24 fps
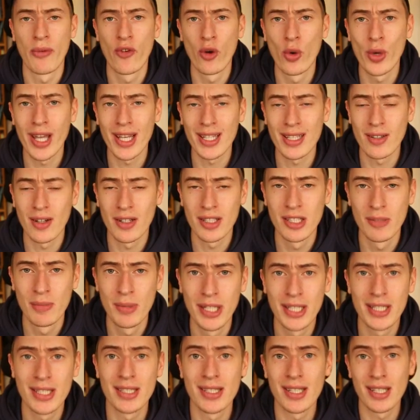before we get started,
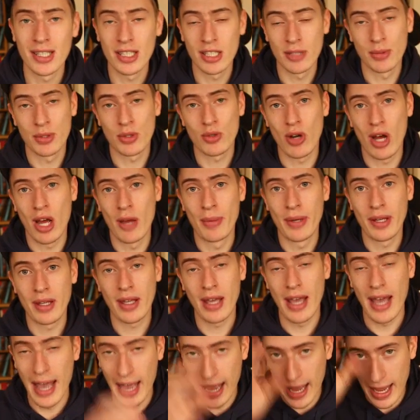please consider
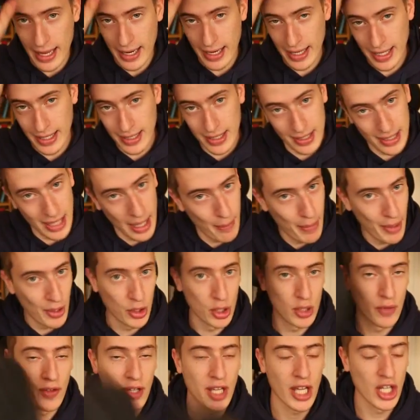subscribing and hitting that
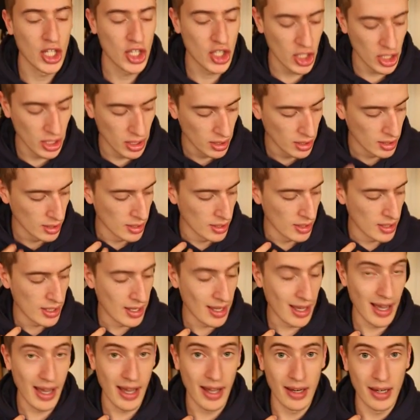bell notification
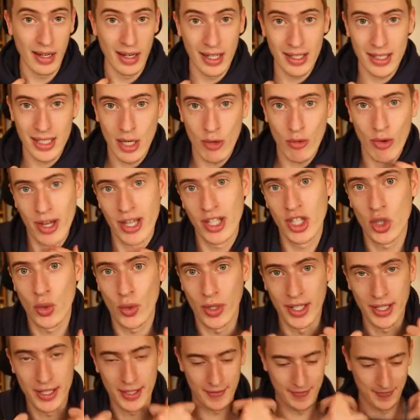and let's get right
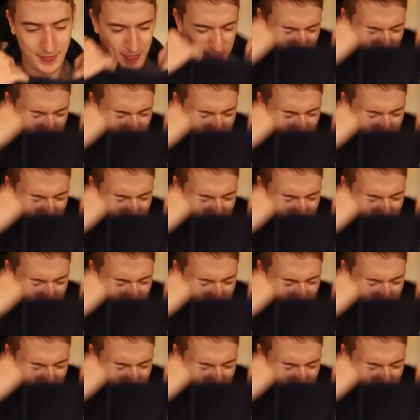into it.